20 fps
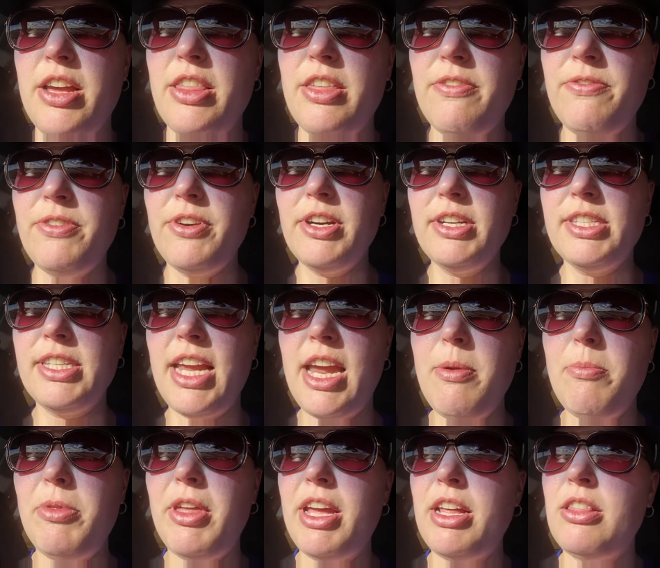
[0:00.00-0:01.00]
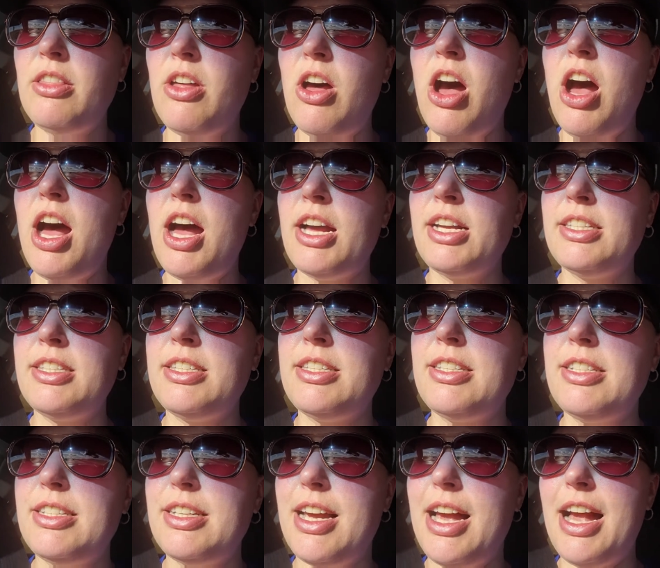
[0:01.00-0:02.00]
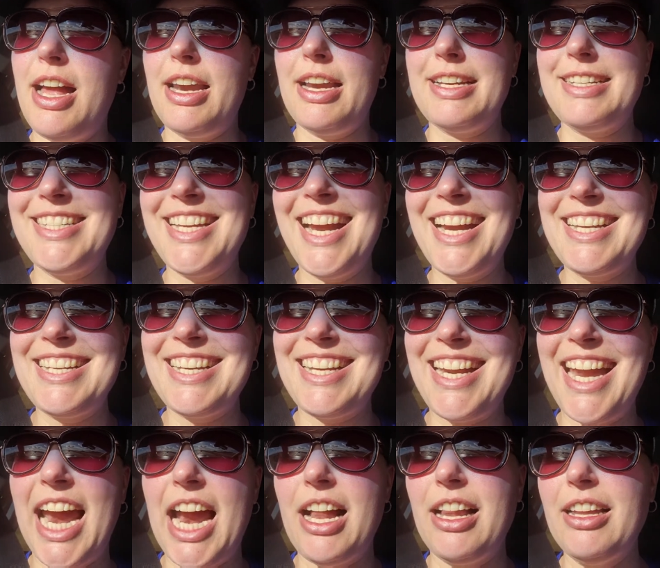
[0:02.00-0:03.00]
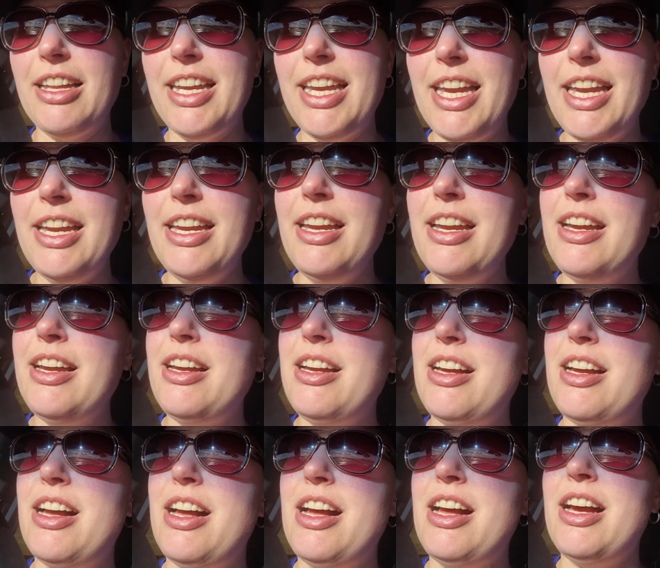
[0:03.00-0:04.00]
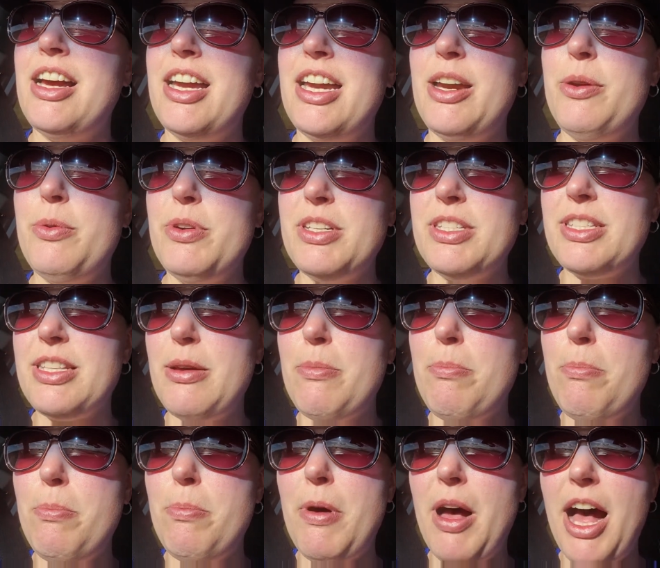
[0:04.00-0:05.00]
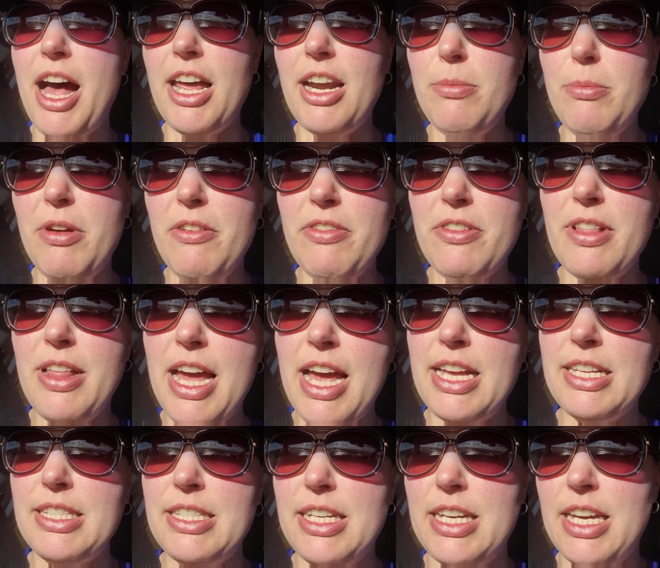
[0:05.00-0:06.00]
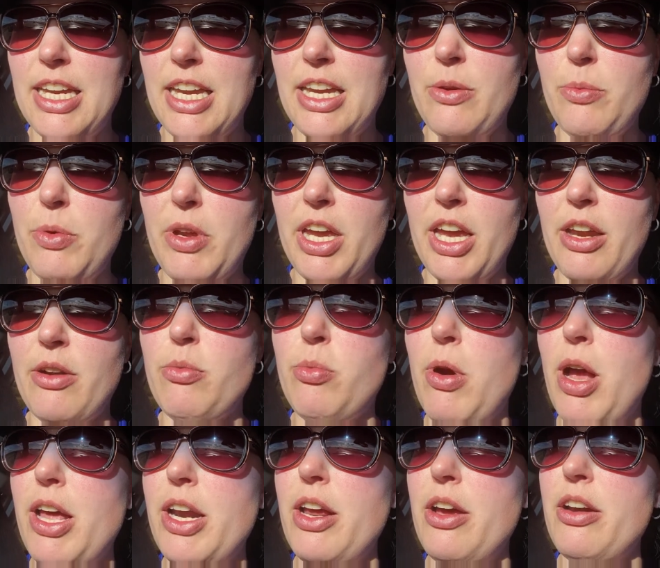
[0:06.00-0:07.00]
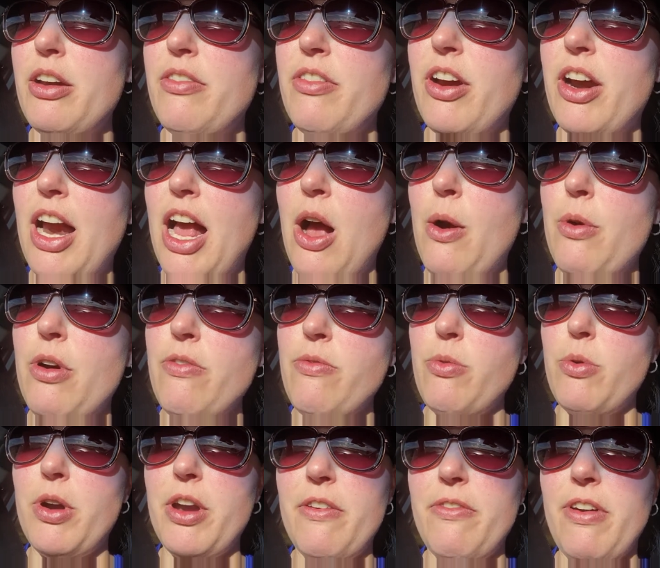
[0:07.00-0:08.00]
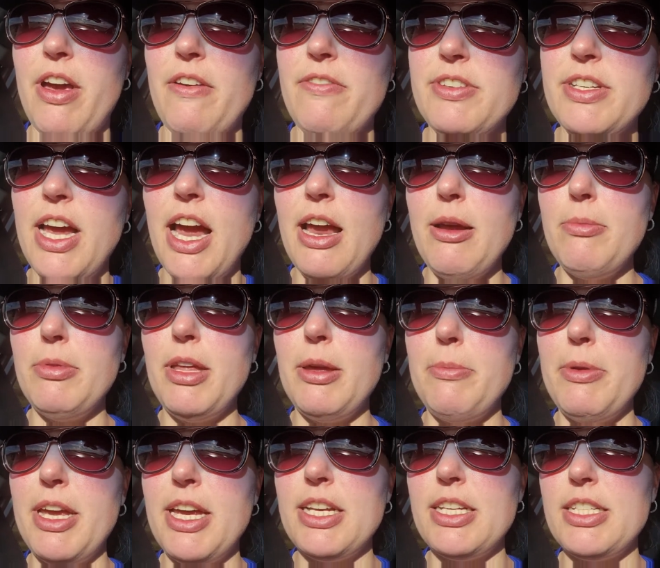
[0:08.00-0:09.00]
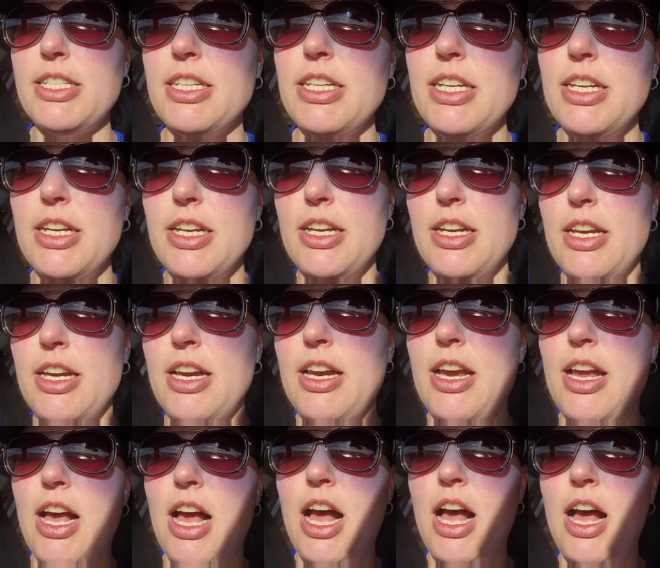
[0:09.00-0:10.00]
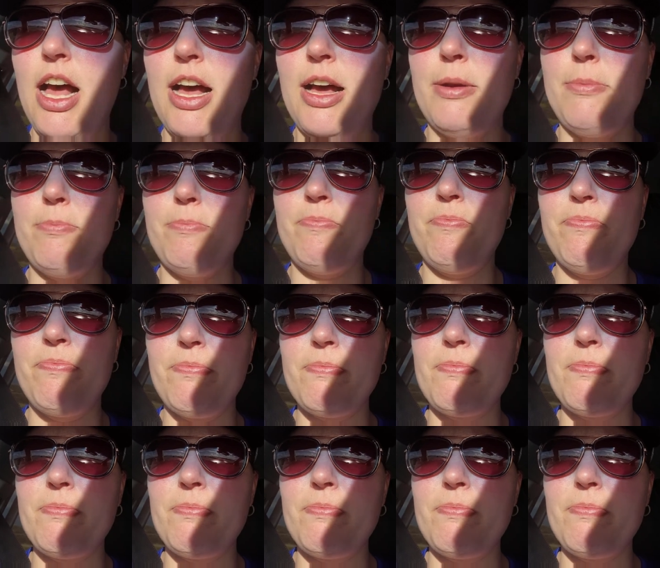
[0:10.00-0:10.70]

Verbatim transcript: The first game they lost on a technicality. Uh, it was the bottom of the last inning. We had run out of our hour 45 time limit. Um,